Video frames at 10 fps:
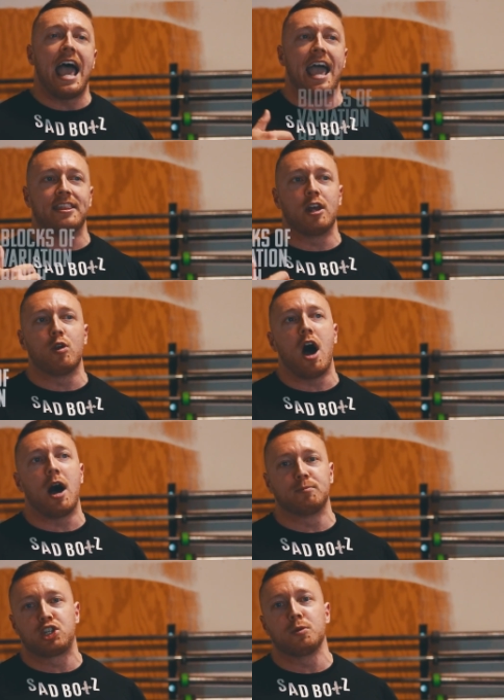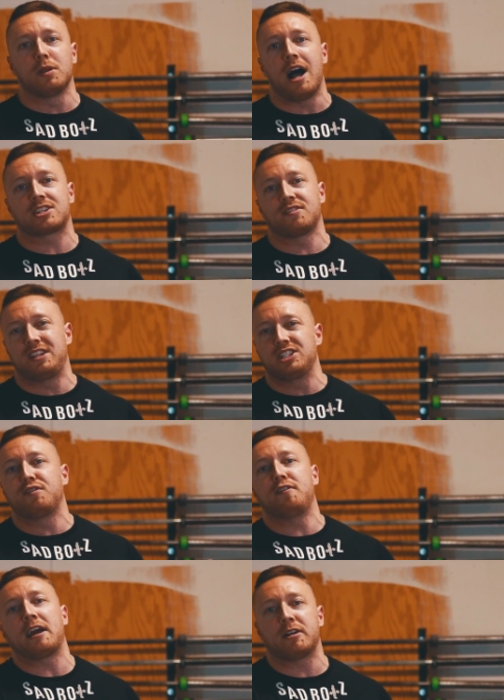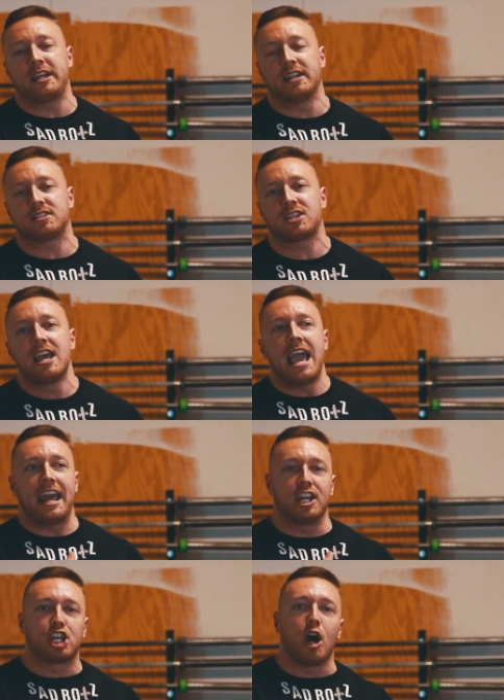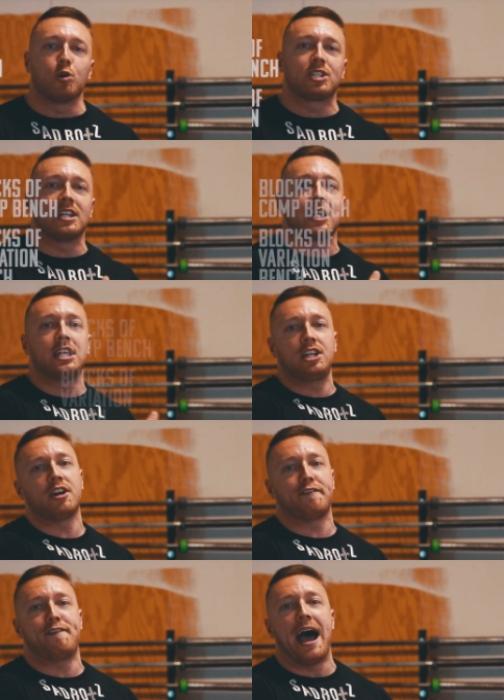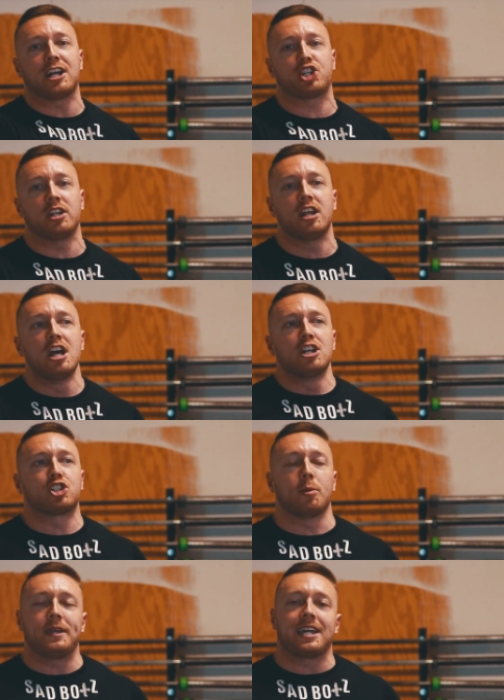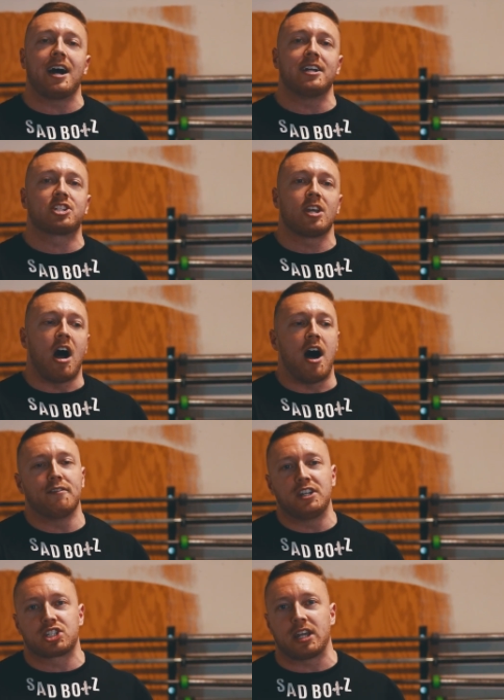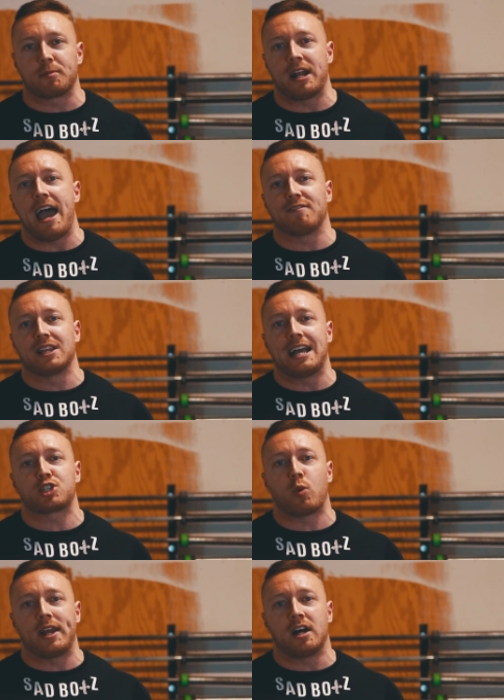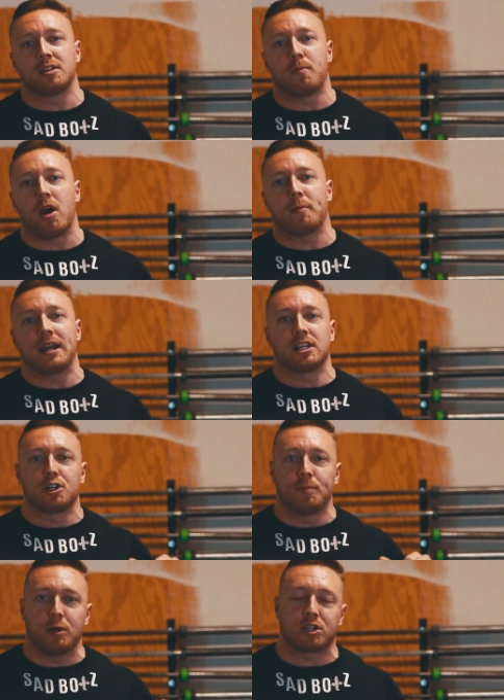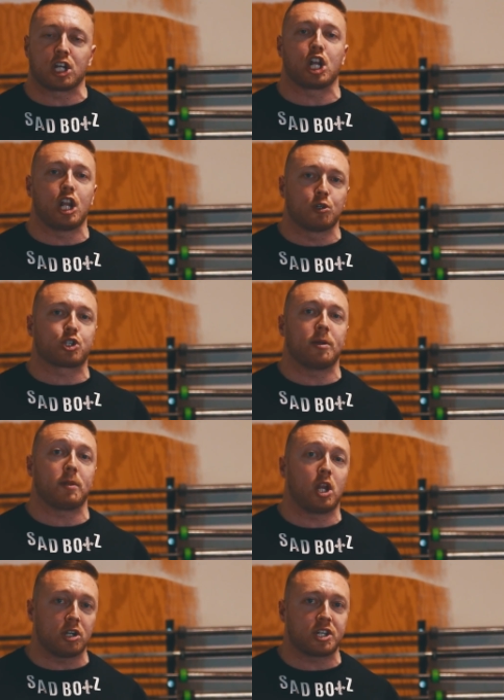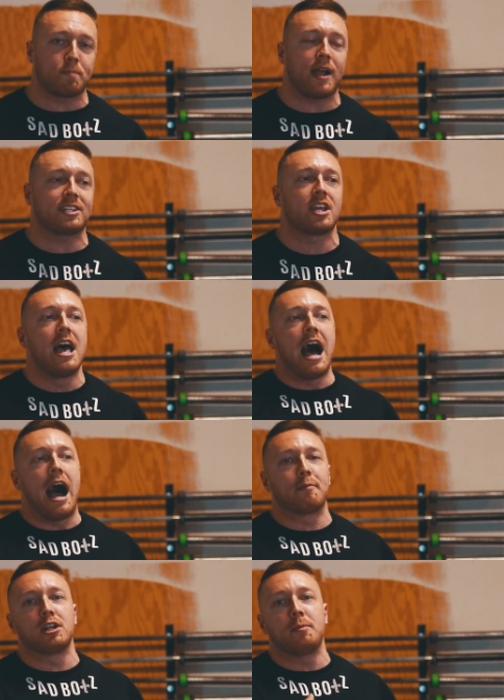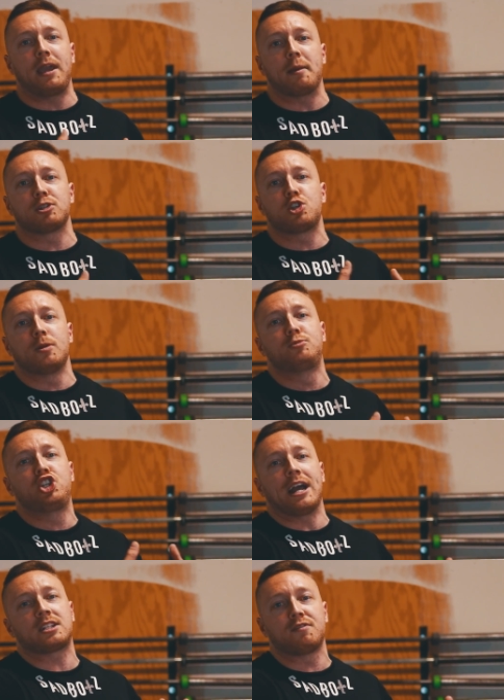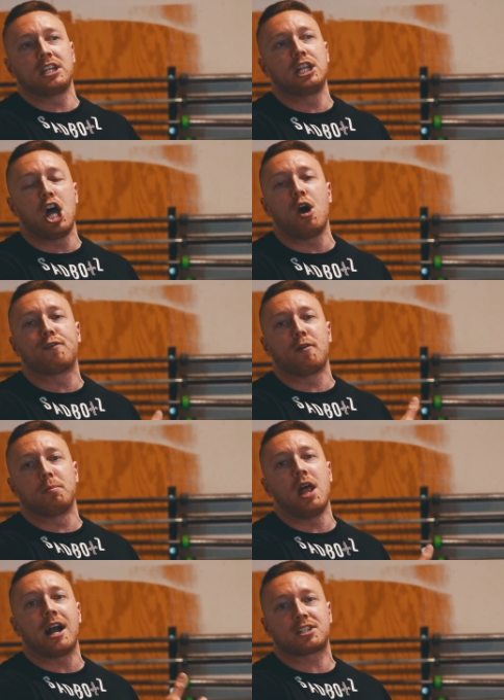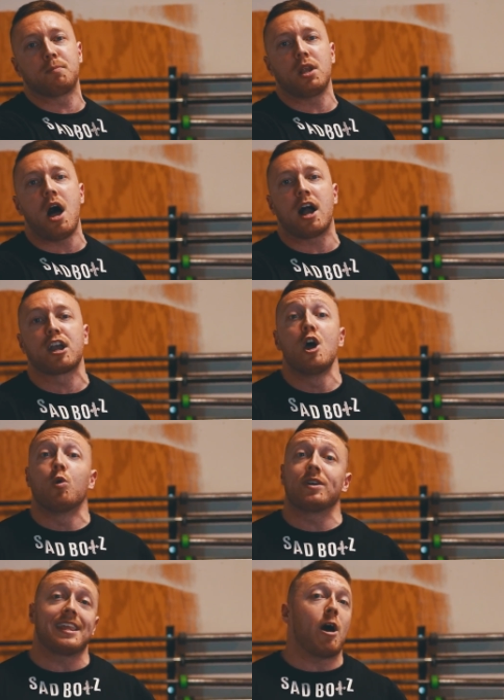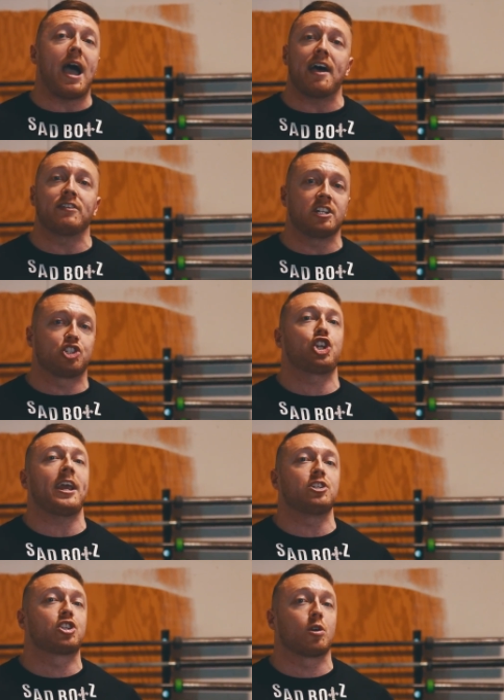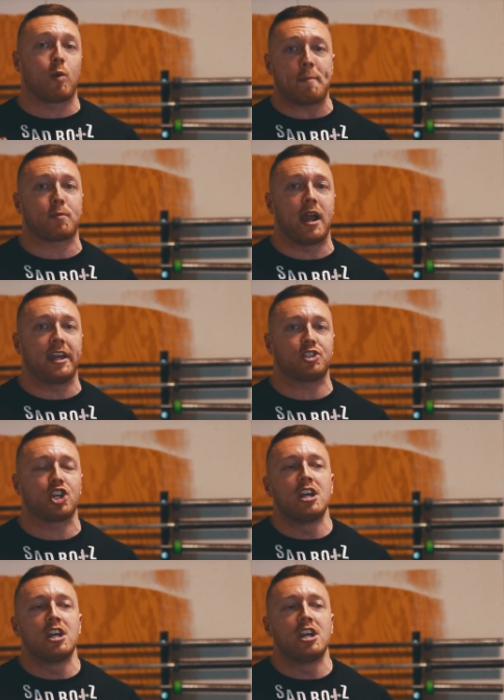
and then um, two blocks of these variants, and it goes in a linear fashion. So because obviously I'm going to have less weight on the bar by a little bit with a close grip Larson press, I'm going to be able to objectively load from block to block without having to change the rep range.